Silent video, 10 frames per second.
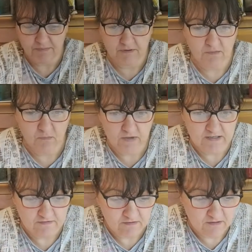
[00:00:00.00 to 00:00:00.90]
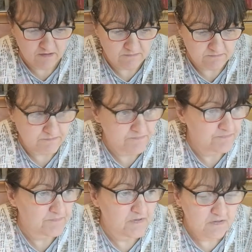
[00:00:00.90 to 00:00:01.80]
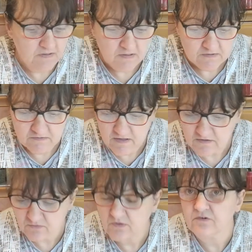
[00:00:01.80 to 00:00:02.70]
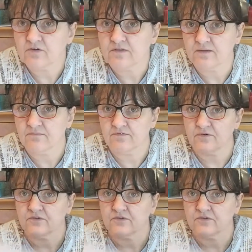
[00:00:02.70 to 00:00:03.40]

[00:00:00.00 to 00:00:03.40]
and away to go. So that's what I've got them for.